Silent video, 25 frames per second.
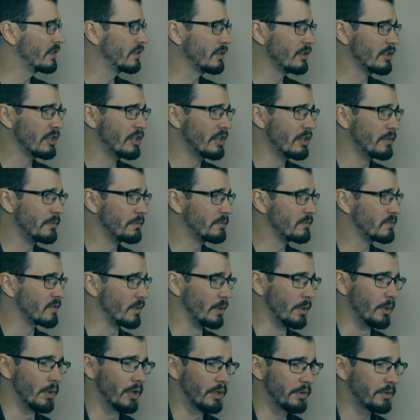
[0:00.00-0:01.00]
sort of
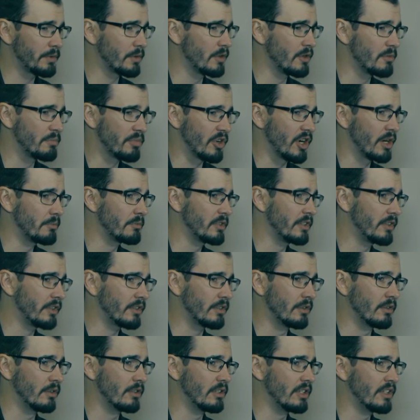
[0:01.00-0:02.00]
drew all through primary
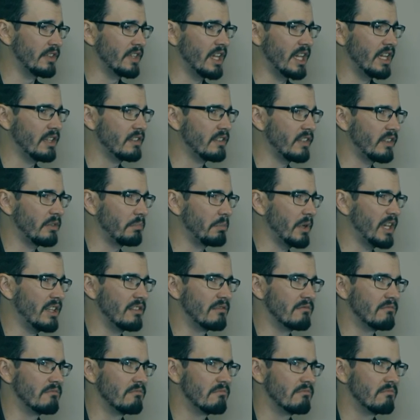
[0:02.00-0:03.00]
school and then
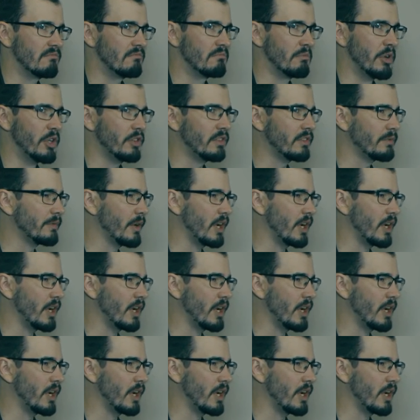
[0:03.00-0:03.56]
spent most of